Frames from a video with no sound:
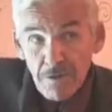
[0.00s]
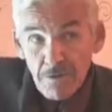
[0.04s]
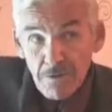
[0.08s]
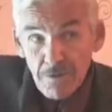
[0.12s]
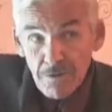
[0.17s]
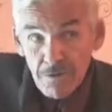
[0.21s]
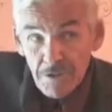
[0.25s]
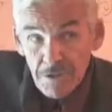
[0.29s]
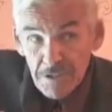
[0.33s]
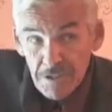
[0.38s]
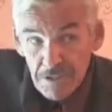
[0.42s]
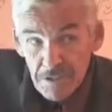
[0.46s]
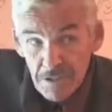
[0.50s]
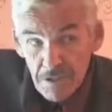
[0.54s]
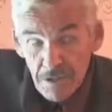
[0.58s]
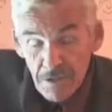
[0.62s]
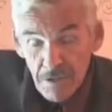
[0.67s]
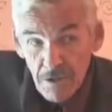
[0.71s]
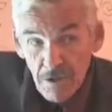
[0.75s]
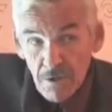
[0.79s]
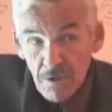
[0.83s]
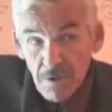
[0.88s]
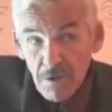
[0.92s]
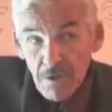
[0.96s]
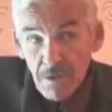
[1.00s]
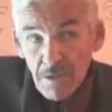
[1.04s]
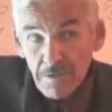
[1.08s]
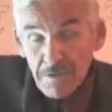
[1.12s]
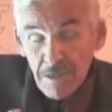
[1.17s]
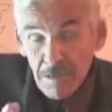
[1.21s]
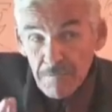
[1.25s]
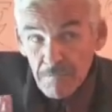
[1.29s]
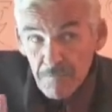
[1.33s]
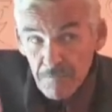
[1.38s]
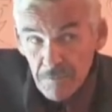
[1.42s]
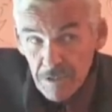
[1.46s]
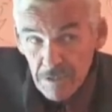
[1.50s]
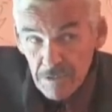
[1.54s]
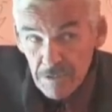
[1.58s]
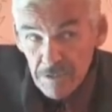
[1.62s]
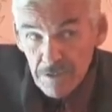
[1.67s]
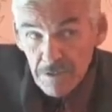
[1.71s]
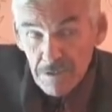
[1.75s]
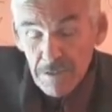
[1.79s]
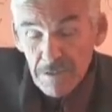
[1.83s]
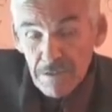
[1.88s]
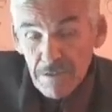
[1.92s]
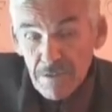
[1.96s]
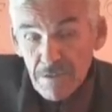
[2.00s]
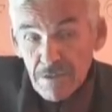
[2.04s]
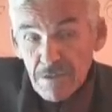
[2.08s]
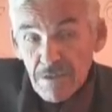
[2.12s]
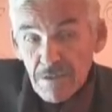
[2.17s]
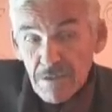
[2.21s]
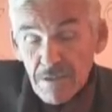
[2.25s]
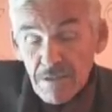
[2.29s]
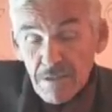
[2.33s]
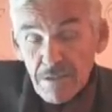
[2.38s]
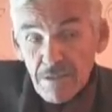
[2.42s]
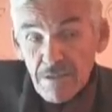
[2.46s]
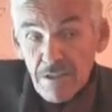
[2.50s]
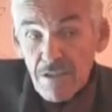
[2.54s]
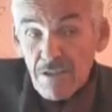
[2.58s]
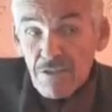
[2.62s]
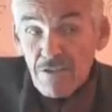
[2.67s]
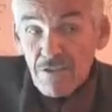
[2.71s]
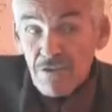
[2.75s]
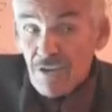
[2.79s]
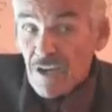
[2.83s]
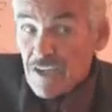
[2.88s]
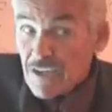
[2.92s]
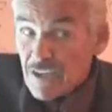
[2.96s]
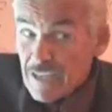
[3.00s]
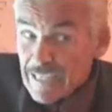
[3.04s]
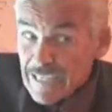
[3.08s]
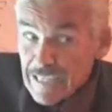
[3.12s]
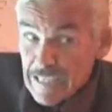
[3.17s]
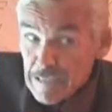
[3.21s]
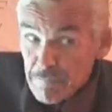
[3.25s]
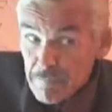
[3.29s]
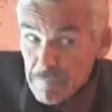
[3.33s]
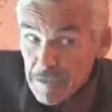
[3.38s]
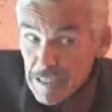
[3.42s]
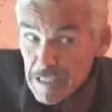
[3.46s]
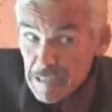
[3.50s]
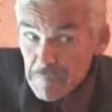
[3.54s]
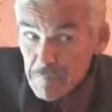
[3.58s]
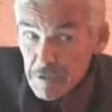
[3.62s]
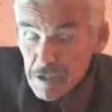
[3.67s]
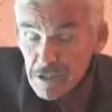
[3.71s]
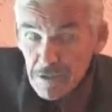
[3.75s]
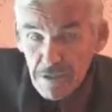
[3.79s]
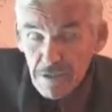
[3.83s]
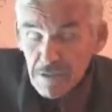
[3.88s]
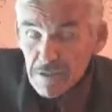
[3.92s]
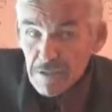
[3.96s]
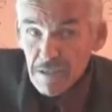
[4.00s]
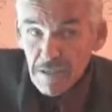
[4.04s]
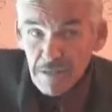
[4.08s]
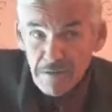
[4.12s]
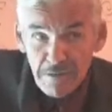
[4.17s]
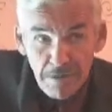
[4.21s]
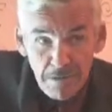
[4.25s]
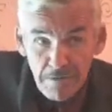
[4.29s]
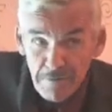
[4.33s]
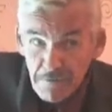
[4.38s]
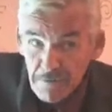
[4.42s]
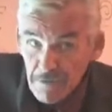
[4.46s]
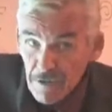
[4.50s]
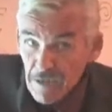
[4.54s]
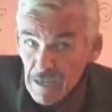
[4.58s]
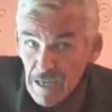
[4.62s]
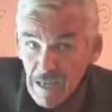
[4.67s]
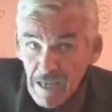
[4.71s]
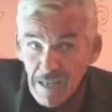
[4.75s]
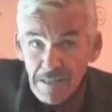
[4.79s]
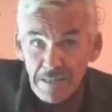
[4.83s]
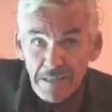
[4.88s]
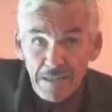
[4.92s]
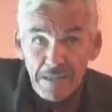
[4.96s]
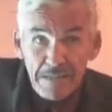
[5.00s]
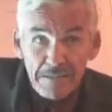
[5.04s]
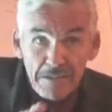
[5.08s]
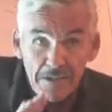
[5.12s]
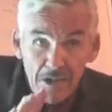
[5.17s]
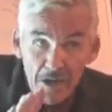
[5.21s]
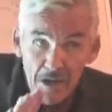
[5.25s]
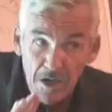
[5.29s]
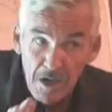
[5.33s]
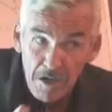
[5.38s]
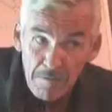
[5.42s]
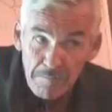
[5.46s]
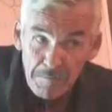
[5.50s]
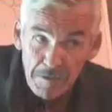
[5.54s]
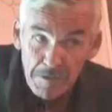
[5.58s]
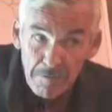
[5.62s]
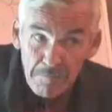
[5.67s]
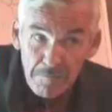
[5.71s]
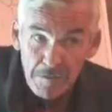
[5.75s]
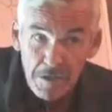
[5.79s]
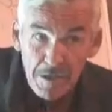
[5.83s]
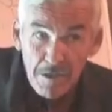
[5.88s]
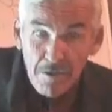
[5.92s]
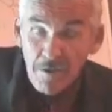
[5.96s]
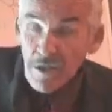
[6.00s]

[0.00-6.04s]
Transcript: you're, you're Christian. That means they're, they're you're not going to eat babies. It calms you